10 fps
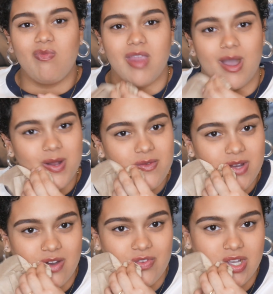I don't even
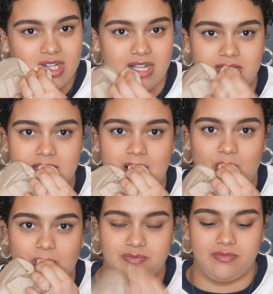know if you can like
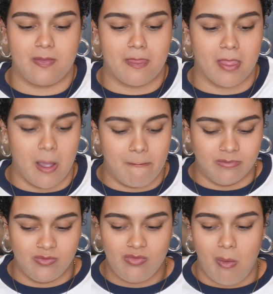tell.
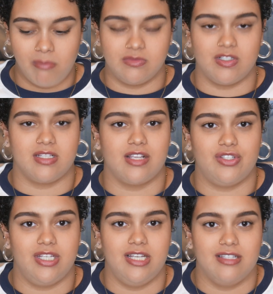There's like
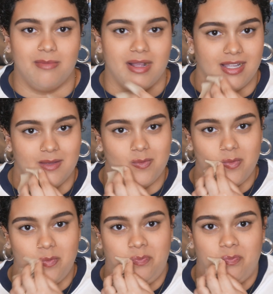cheese on my lip.
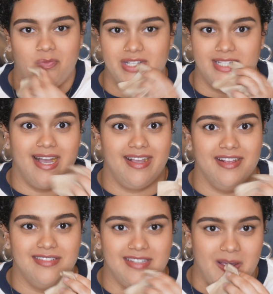Because I
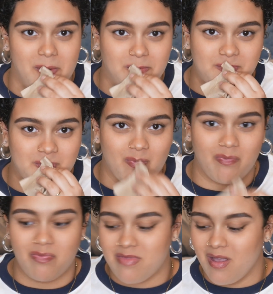can't see it.
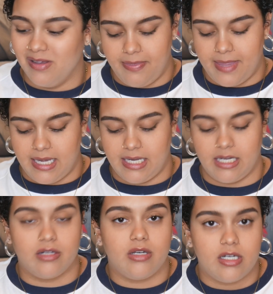They
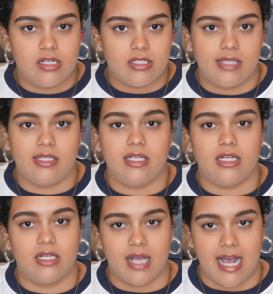needed cooks and they
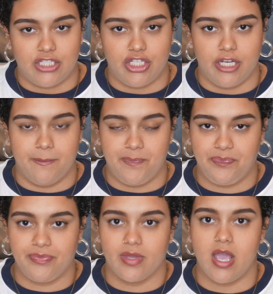needed a cashier.
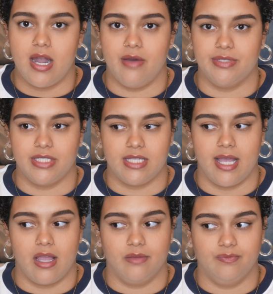And I was just
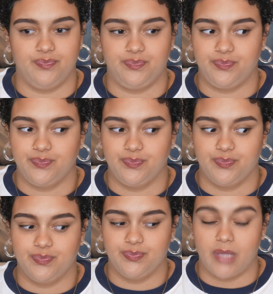like,
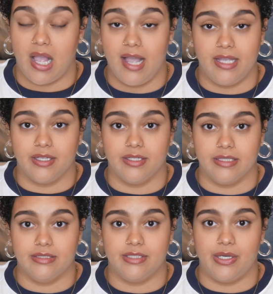I ain't
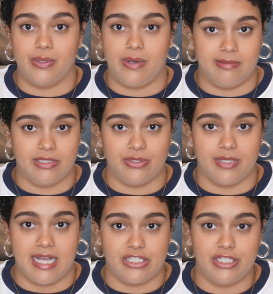cooking, so I'm gonna just do
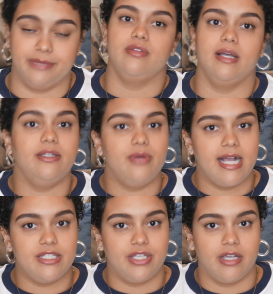cashier. So I do
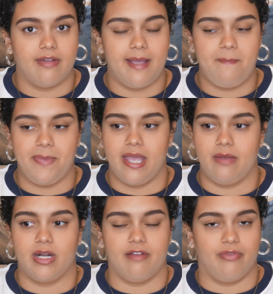cashier, right? And
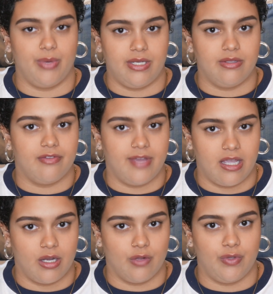whatever, we do the fake
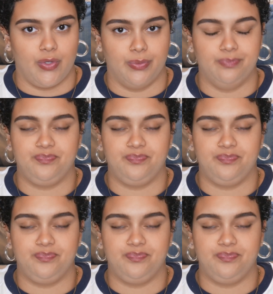interview.